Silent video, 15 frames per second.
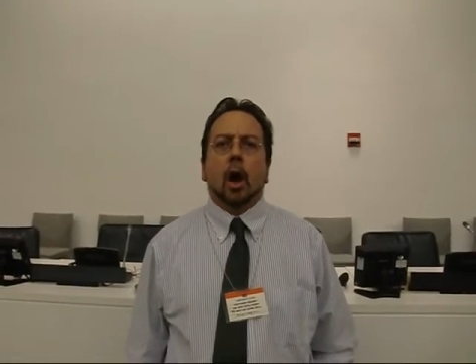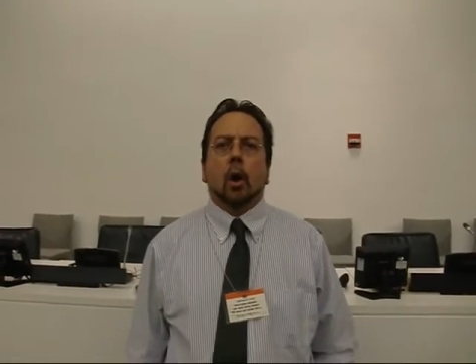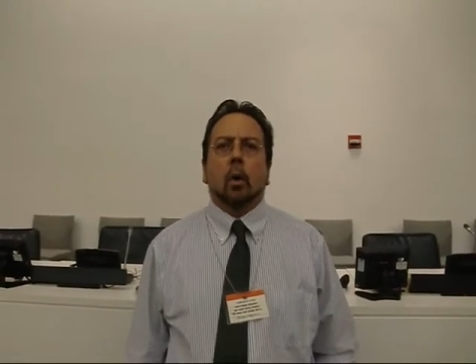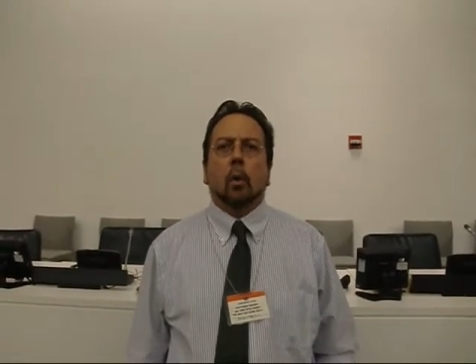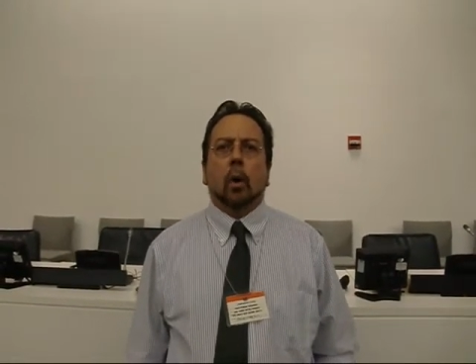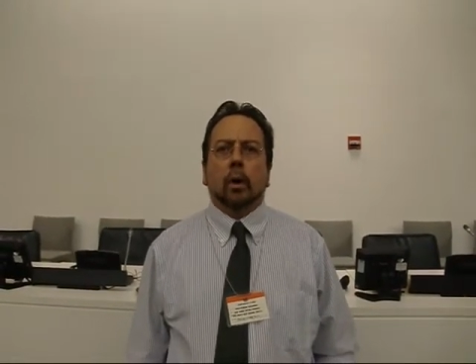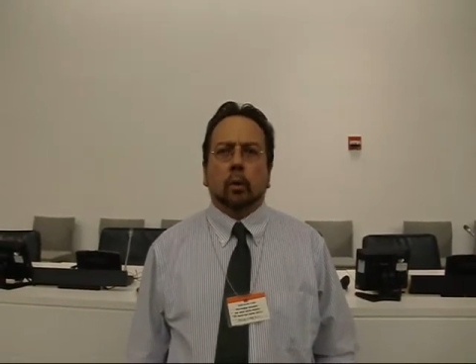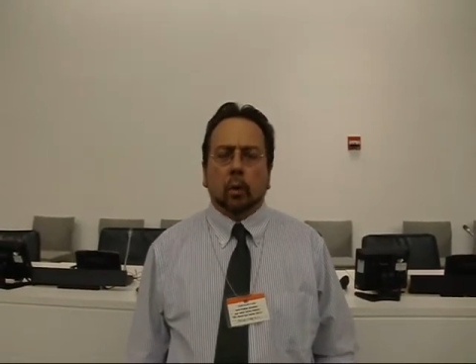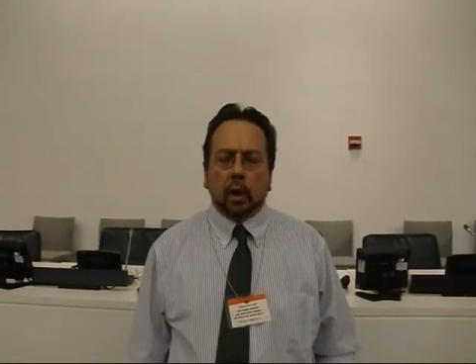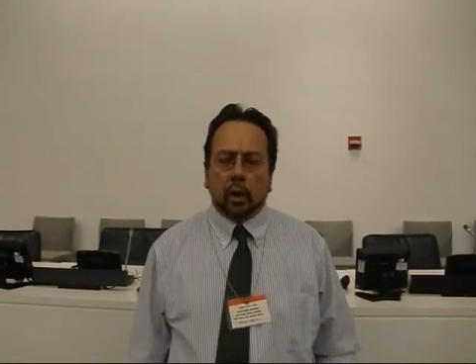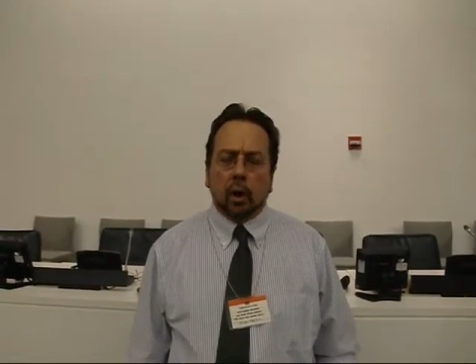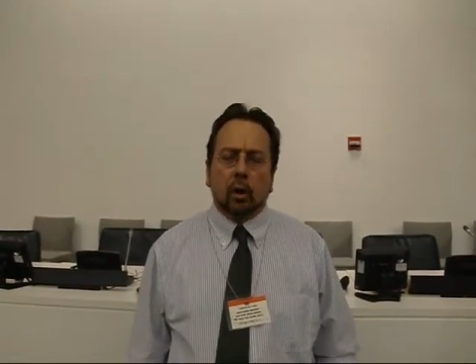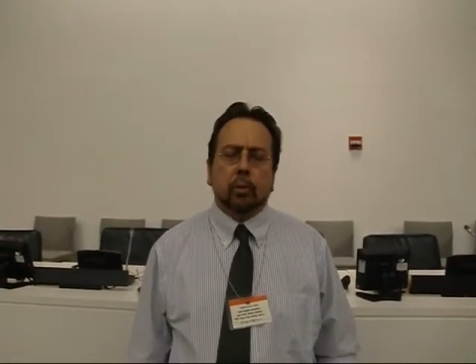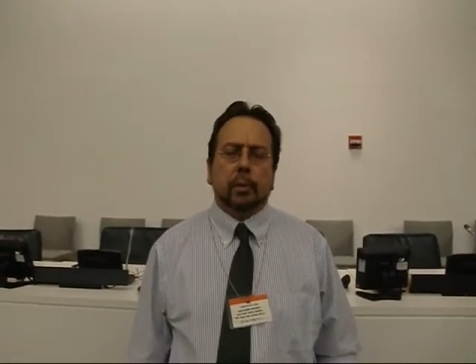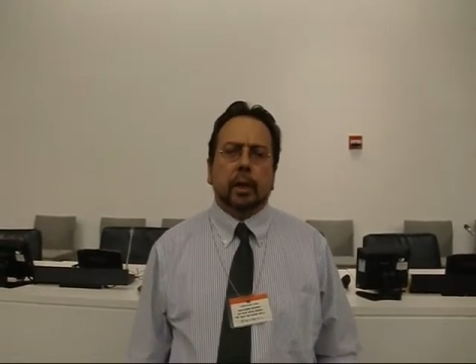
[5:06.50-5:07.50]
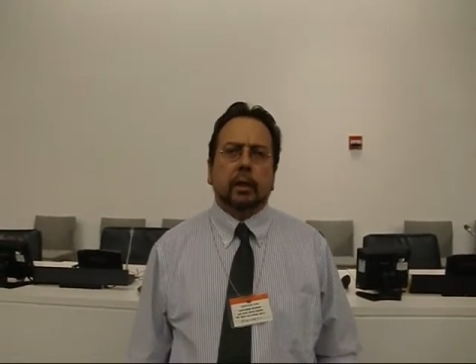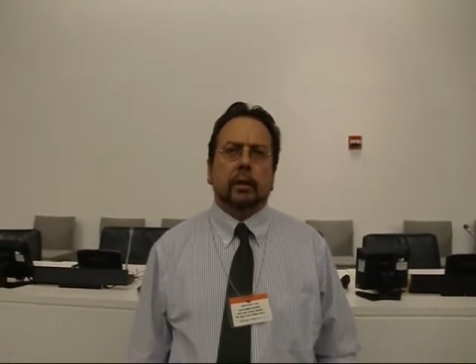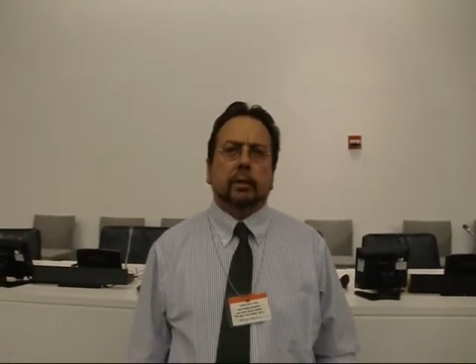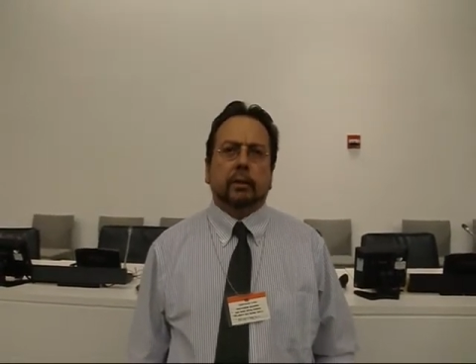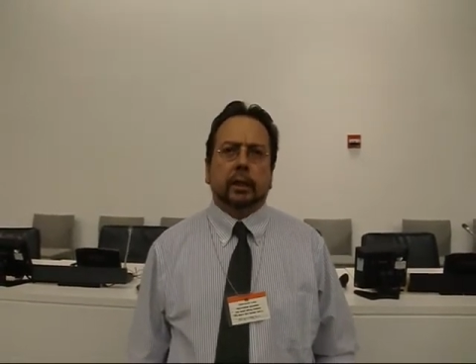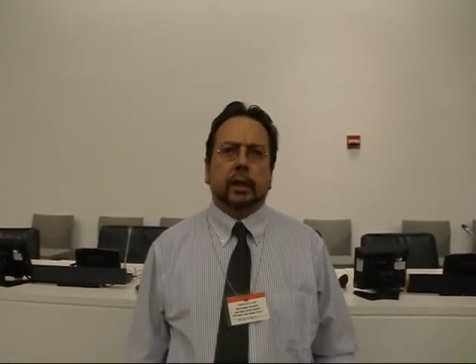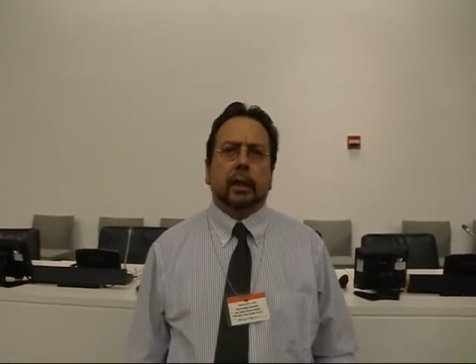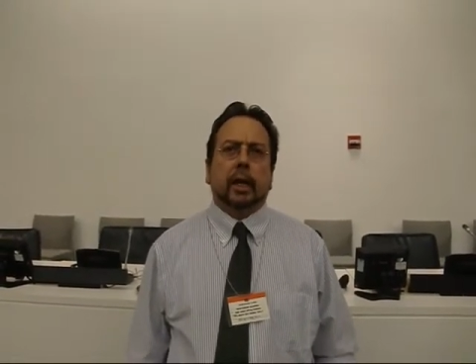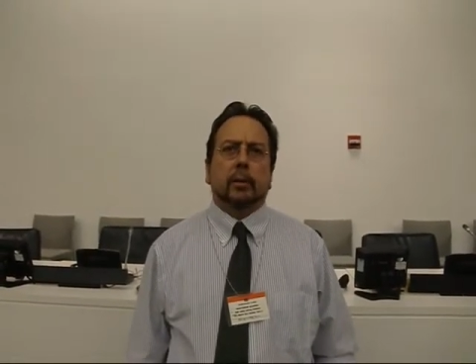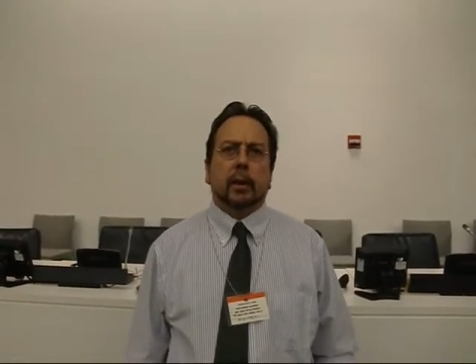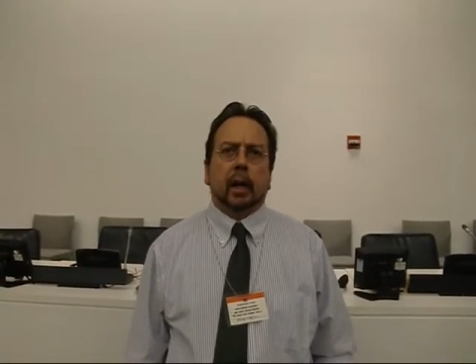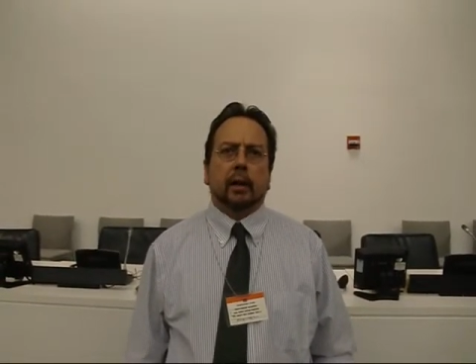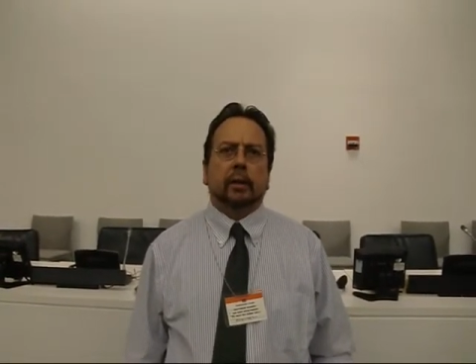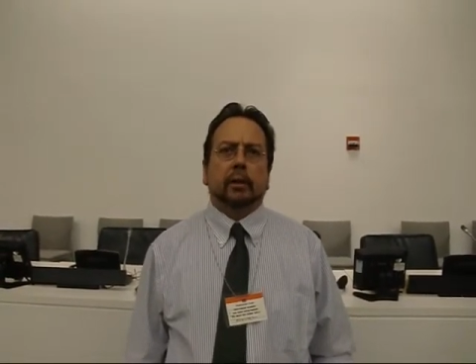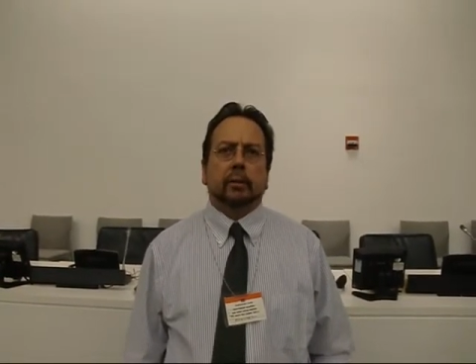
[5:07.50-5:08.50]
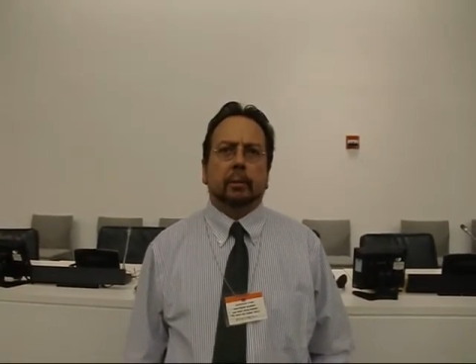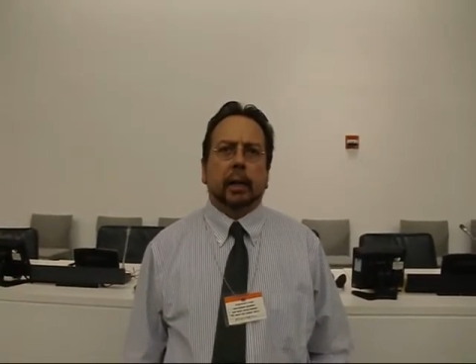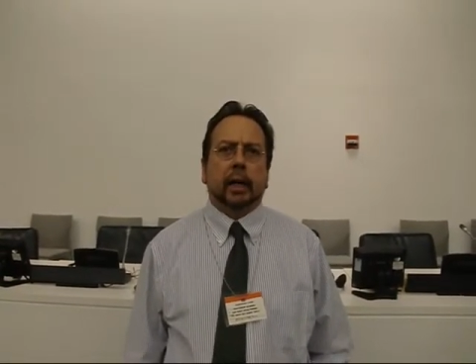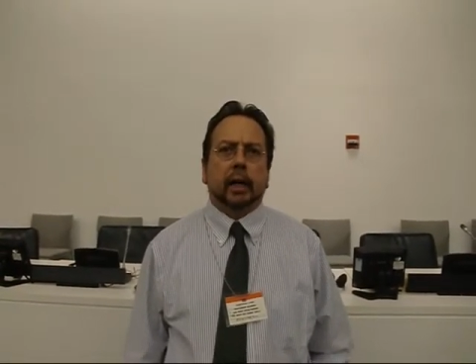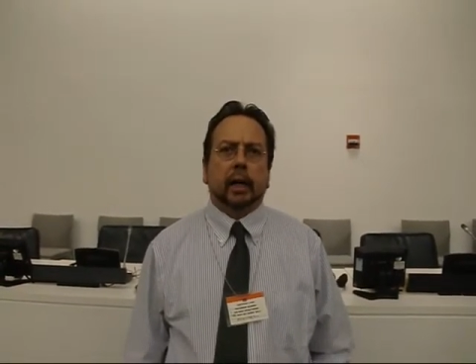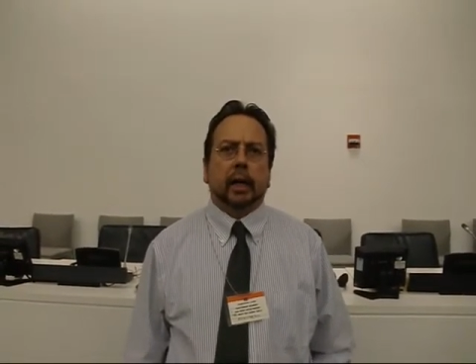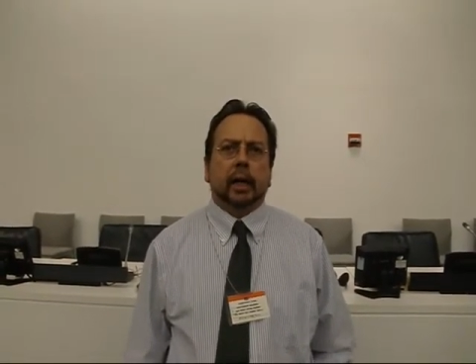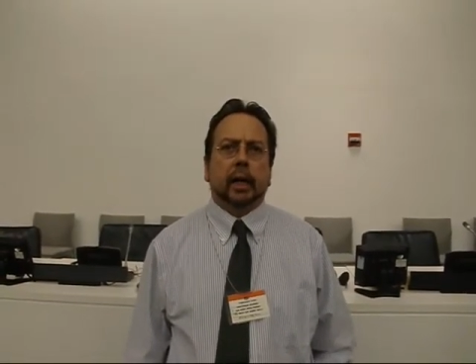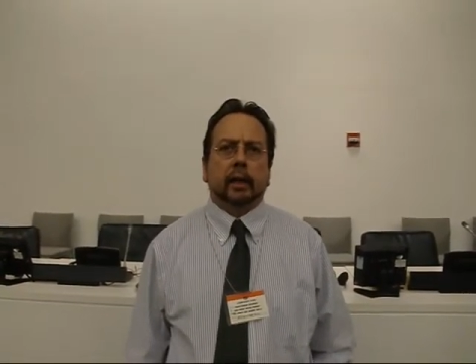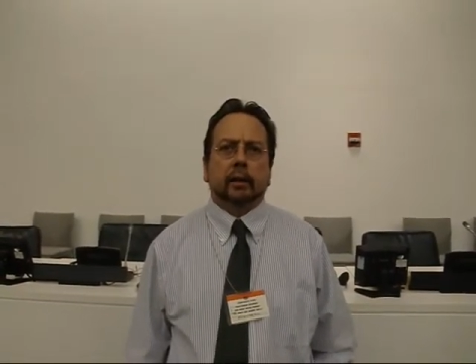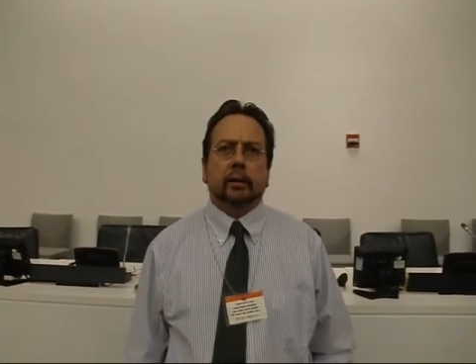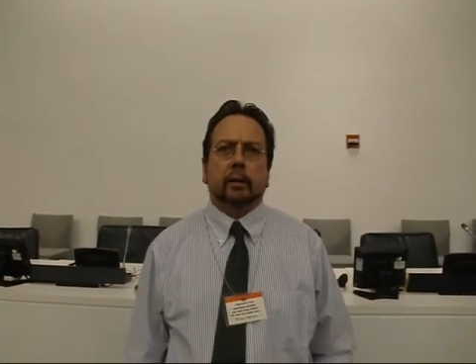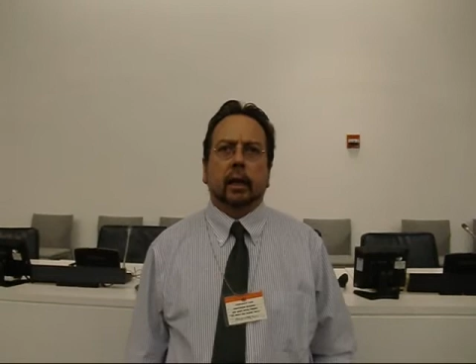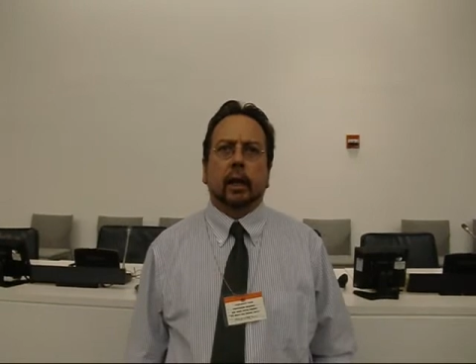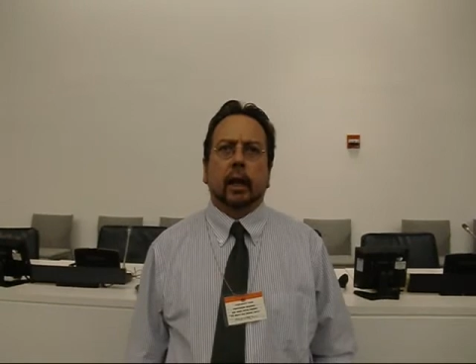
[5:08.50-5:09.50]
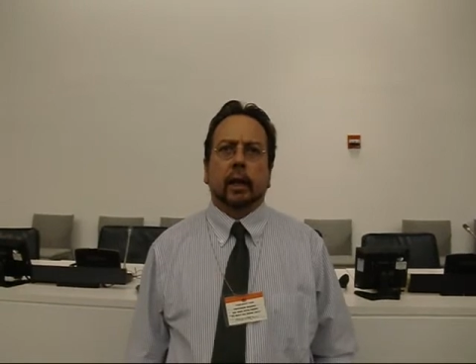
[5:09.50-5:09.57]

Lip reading: What we're hoping to see come out of this meeting is,